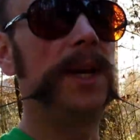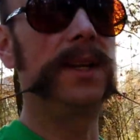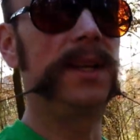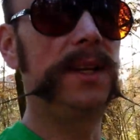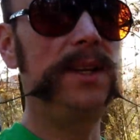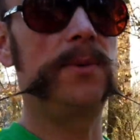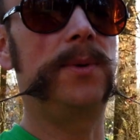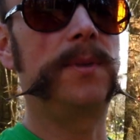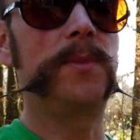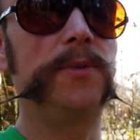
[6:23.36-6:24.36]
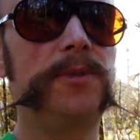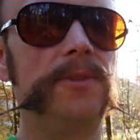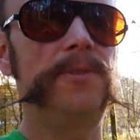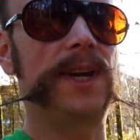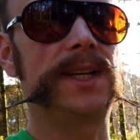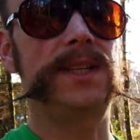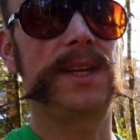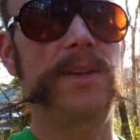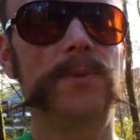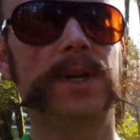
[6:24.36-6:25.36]
bit. You don't want to move too
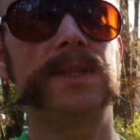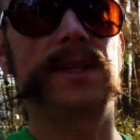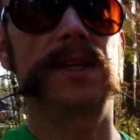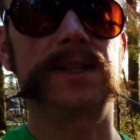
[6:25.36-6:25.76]
fast anyways,